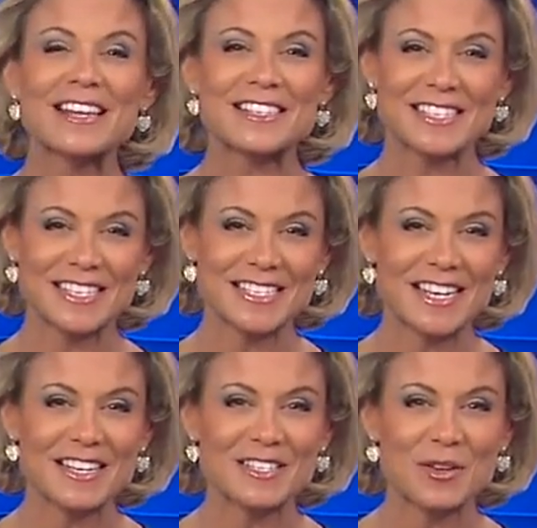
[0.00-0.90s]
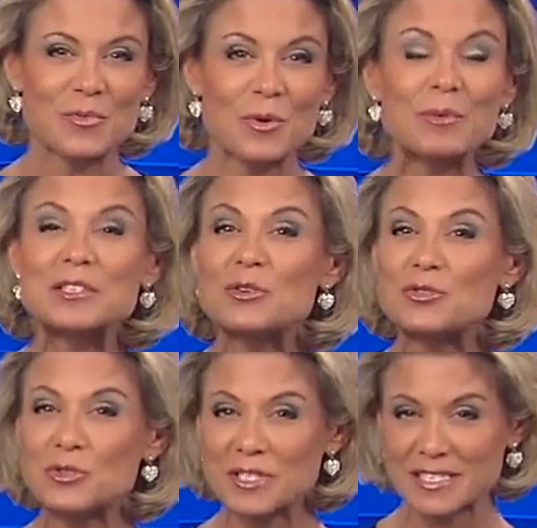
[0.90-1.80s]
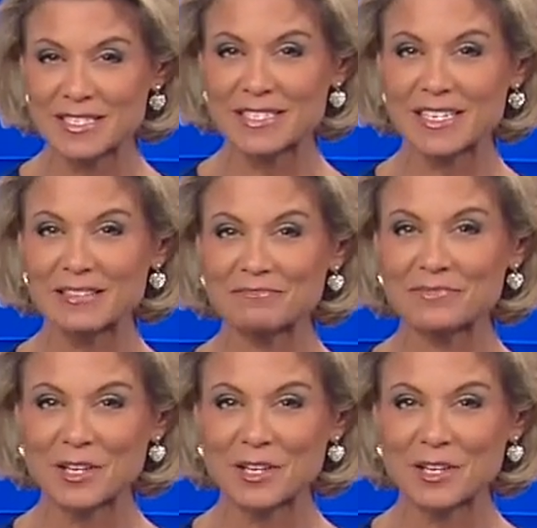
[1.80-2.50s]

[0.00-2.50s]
The city says there will be social distancing,